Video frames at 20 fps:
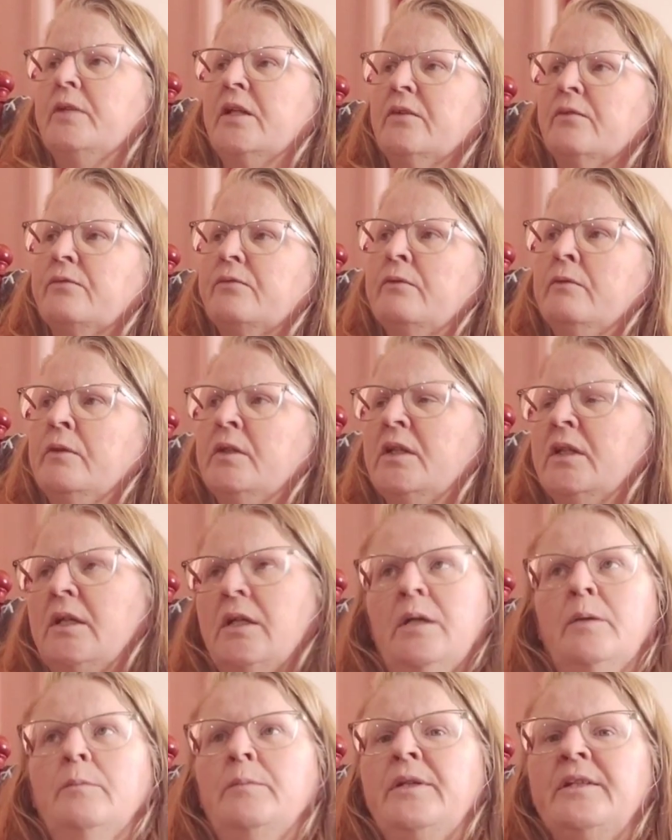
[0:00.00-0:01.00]
of
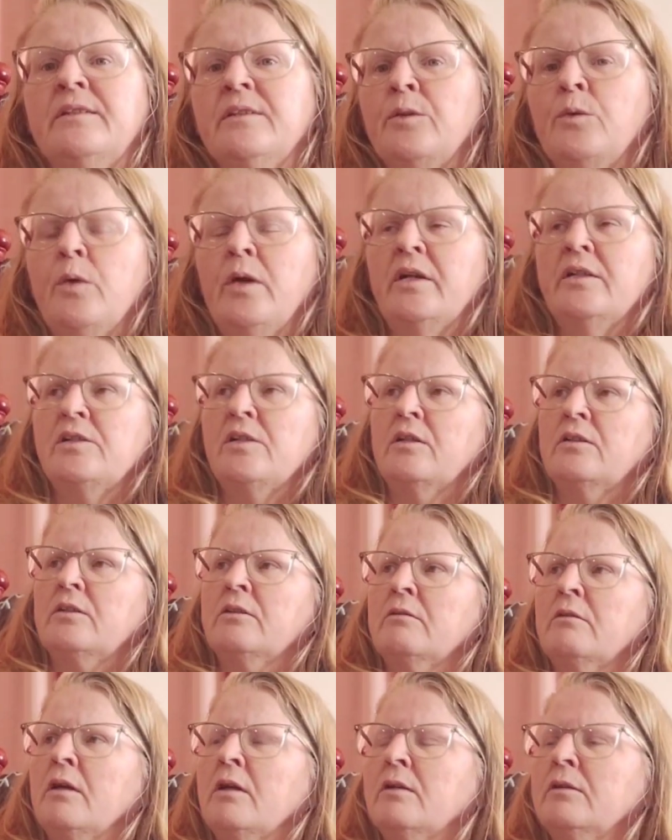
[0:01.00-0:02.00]
peace and quiet on
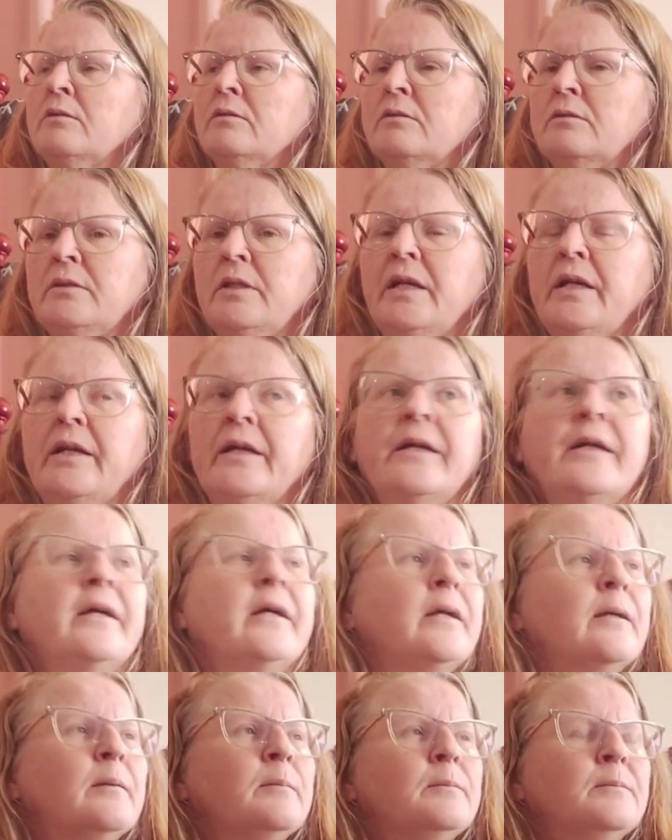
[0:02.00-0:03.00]
her own.
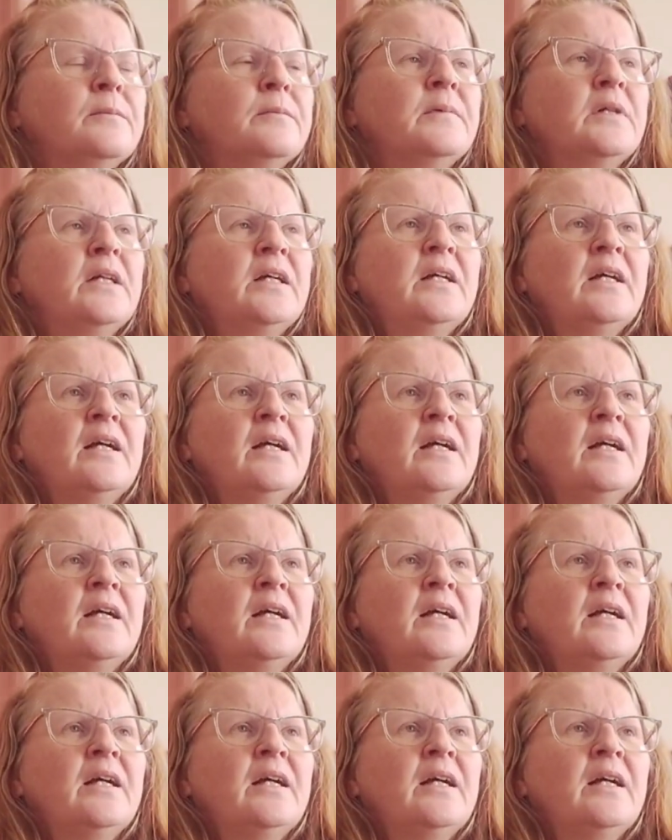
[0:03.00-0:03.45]
And